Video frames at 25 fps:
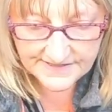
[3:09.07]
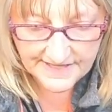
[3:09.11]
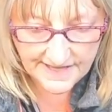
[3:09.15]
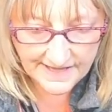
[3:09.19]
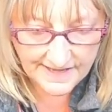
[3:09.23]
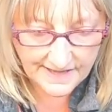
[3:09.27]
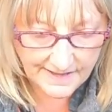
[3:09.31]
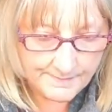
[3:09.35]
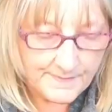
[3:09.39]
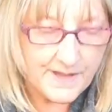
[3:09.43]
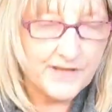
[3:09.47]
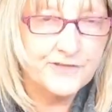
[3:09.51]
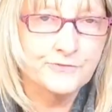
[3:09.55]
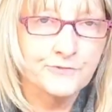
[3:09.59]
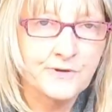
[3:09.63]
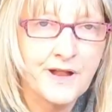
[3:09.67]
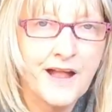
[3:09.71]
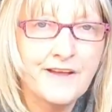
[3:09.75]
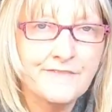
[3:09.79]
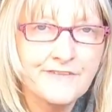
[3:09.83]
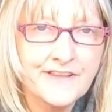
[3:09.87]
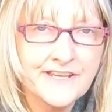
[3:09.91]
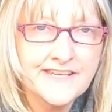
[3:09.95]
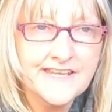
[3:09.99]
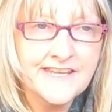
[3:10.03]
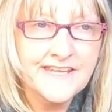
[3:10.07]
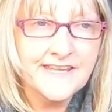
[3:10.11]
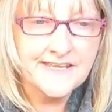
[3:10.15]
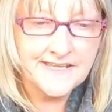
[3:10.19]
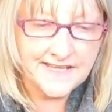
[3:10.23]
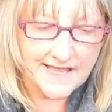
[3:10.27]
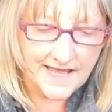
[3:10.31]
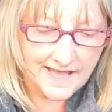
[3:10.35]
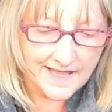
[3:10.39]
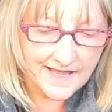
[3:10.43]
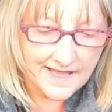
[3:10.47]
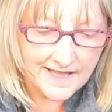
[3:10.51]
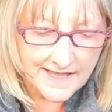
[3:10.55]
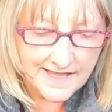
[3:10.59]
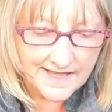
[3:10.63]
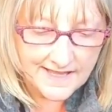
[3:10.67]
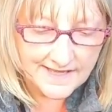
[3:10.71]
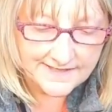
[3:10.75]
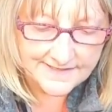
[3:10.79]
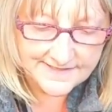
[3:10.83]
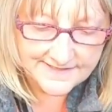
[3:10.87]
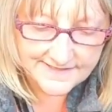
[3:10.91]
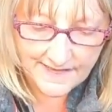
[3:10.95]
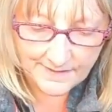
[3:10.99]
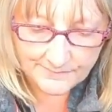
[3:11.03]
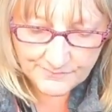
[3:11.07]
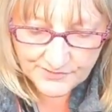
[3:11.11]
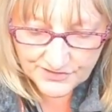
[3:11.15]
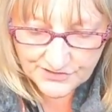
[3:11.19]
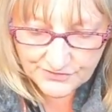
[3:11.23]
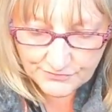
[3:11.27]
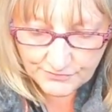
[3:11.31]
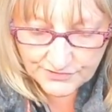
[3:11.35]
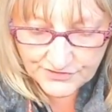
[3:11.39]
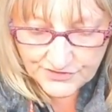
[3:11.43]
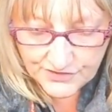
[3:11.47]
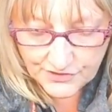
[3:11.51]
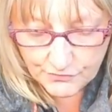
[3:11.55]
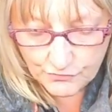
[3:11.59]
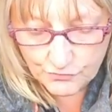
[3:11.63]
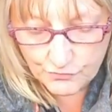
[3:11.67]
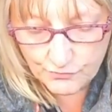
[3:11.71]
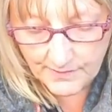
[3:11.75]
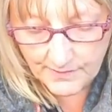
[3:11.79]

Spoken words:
I don't have any, and I'm just going to go